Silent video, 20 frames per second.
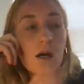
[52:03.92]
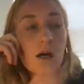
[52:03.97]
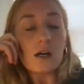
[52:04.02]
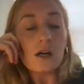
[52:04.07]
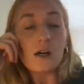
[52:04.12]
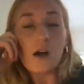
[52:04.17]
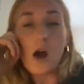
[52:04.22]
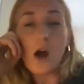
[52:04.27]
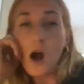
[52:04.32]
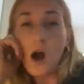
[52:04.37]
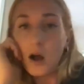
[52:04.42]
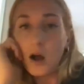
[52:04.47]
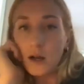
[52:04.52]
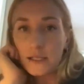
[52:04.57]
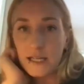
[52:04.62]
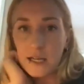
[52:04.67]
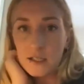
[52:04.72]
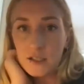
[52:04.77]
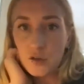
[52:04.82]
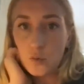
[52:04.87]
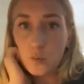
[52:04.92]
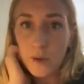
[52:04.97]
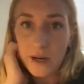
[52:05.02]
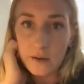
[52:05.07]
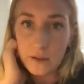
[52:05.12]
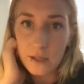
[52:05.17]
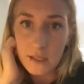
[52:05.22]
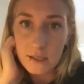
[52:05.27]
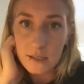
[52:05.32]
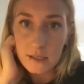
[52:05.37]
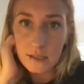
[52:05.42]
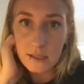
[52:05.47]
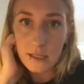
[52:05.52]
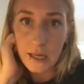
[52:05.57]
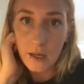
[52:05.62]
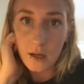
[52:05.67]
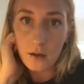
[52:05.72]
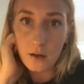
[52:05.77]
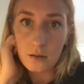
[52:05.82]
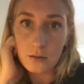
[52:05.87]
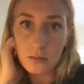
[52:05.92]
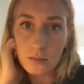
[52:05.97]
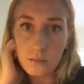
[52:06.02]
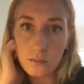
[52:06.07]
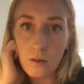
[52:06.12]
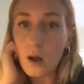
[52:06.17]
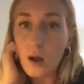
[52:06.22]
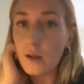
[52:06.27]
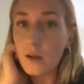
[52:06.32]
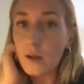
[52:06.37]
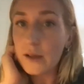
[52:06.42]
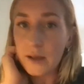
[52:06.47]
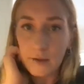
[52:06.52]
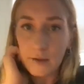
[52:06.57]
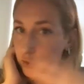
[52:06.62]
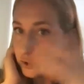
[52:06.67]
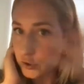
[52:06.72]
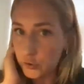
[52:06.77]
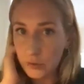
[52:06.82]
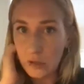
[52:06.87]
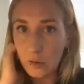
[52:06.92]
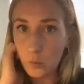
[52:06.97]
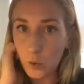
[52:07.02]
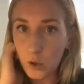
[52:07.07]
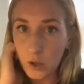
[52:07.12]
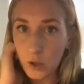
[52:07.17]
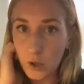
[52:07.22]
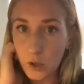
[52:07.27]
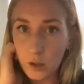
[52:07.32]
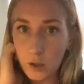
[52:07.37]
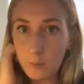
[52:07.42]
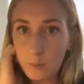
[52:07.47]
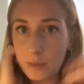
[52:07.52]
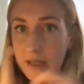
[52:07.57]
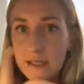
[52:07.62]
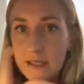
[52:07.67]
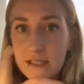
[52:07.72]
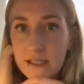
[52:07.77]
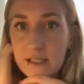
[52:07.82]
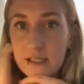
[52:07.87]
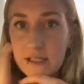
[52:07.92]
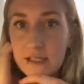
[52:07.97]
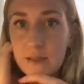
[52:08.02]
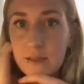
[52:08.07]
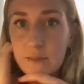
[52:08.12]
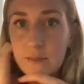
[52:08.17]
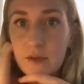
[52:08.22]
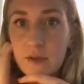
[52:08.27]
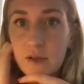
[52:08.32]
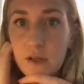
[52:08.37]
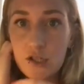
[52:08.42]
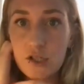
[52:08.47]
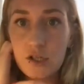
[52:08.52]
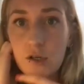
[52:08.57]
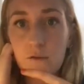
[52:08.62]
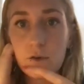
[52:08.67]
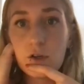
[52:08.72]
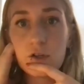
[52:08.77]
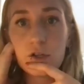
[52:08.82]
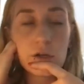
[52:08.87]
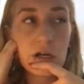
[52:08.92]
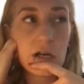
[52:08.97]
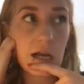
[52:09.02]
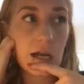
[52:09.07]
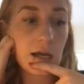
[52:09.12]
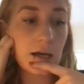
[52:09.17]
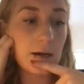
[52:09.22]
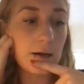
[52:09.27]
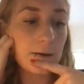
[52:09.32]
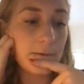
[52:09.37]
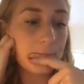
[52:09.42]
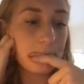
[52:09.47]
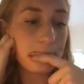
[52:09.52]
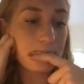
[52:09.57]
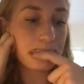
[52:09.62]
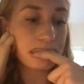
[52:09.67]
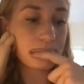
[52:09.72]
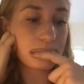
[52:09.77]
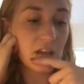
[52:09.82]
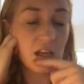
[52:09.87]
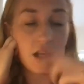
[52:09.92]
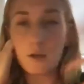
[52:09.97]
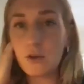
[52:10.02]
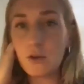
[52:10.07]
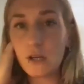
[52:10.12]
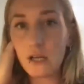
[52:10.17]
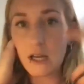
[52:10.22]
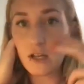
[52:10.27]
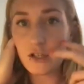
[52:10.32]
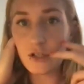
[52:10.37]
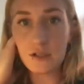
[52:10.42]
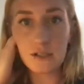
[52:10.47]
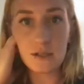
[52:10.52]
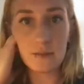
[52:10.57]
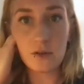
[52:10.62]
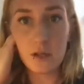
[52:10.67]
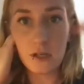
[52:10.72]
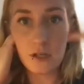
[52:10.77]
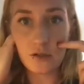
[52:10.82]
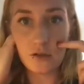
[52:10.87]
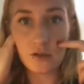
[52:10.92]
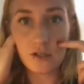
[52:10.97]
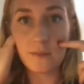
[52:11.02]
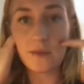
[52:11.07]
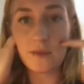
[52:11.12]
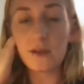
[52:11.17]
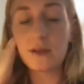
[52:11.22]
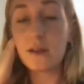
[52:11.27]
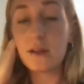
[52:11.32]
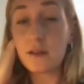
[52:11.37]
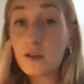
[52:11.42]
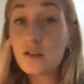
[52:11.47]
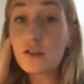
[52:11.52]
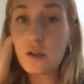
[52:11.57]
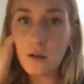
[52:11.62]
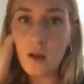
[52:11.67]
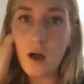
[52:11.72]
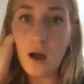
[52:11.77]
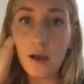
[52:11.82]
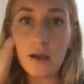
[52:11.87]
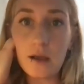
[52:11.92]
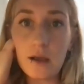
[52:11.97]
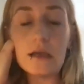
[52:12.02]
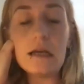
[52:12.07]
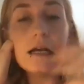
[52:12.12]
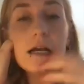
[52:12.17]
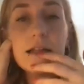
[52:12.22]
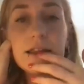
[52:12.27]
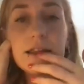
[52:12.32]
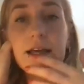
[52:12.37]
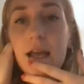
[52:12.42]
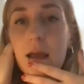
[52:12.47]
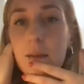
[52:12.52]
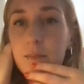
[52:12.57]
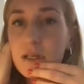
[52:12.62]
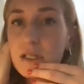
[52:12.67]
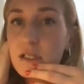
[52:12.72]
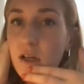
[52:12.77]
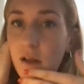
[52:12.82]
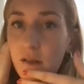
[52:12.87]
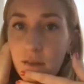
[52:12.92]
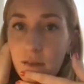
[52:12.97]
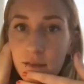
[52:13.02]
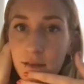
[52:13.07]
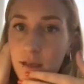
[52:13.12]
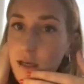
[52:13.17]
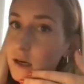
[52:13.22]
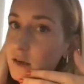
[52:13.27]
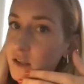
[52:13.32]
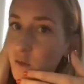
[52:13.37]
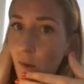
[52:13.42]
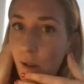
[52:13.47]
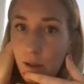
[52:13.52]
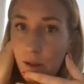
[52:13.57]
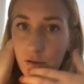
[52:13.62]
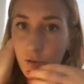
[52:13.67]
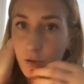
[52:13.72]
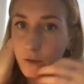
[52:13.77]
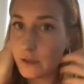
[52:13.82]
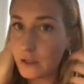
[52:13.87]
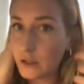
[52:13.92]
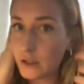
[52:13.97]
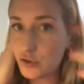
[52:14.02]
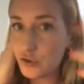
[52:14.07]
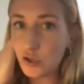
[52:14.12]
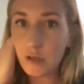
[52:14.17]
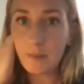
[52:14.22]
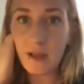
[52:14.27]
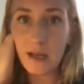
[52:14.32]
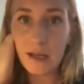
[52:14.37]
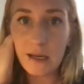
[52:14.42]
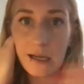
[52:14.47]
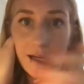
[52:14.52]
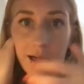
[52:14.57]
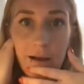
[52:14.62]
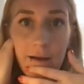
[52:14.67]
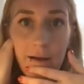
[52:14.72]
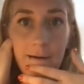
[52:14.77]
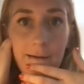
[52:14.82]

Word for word: context awareness, like if you're doing workplace simulation or if you're doing like communication simulation or something, that there's a lot that can be done there as well, and sort of like streamlining